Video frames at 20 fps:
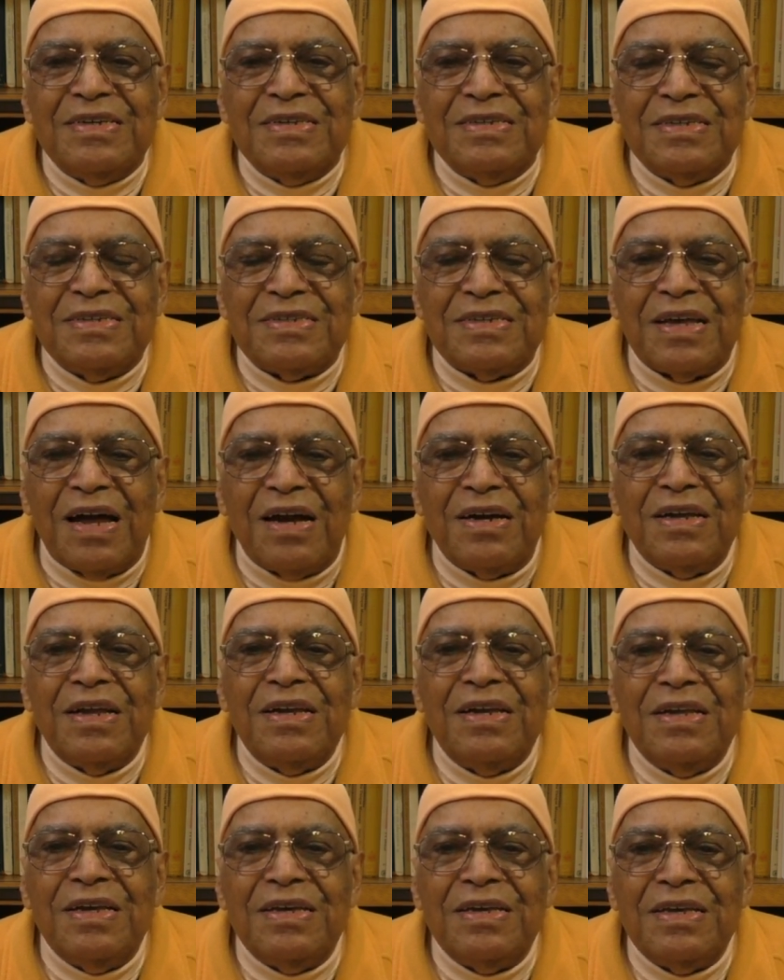
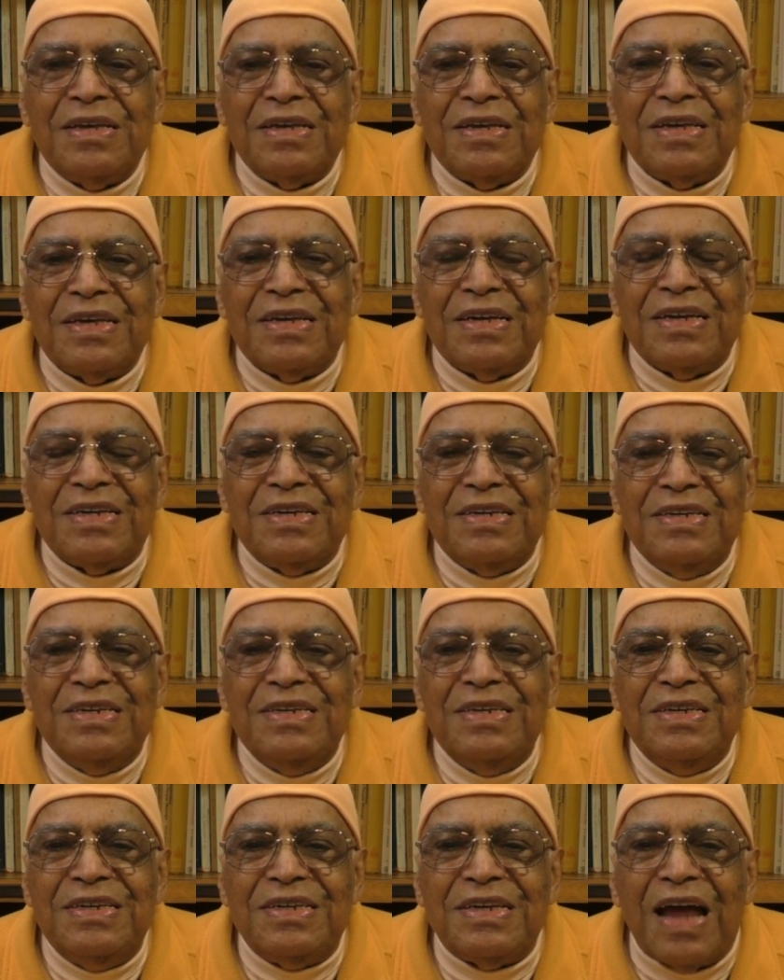suddenly a
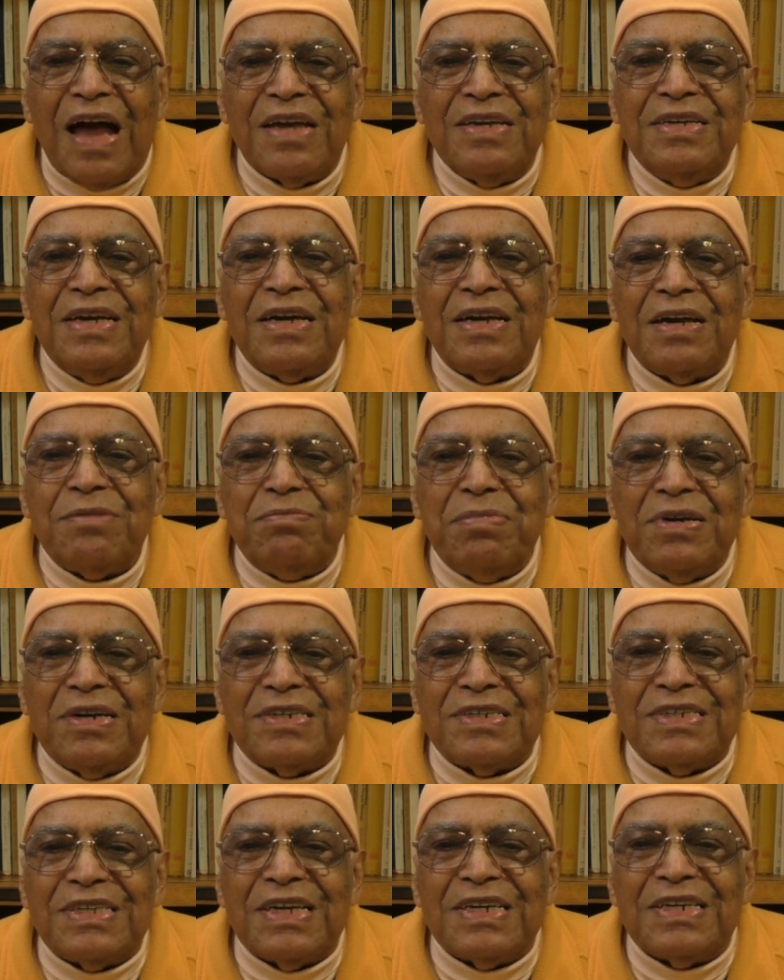tiger
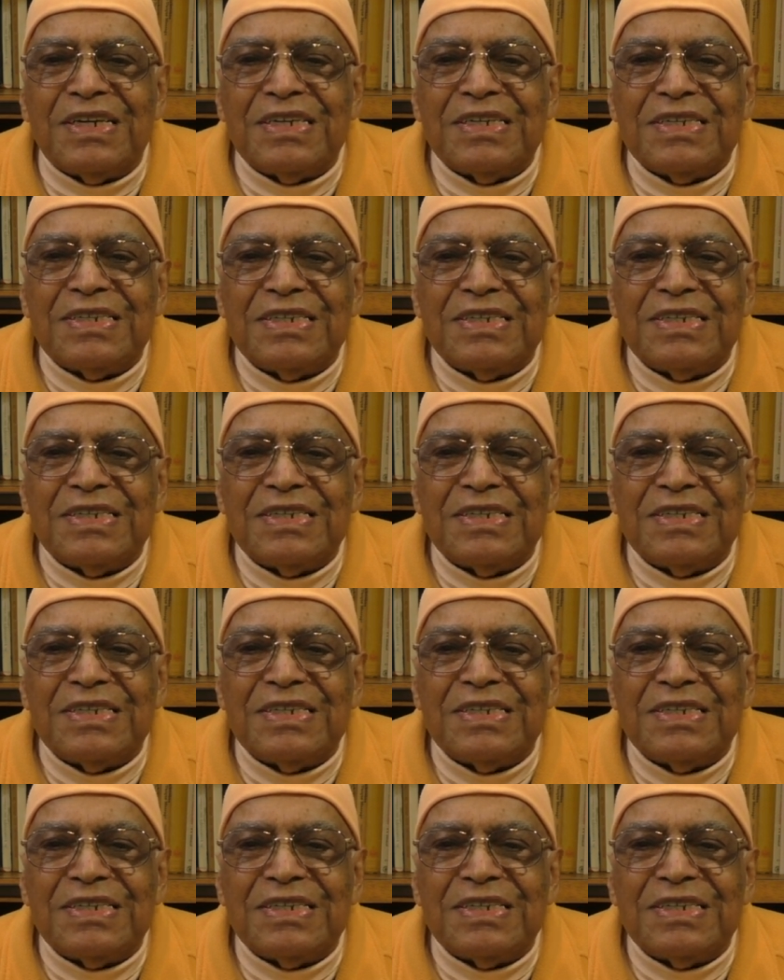appears there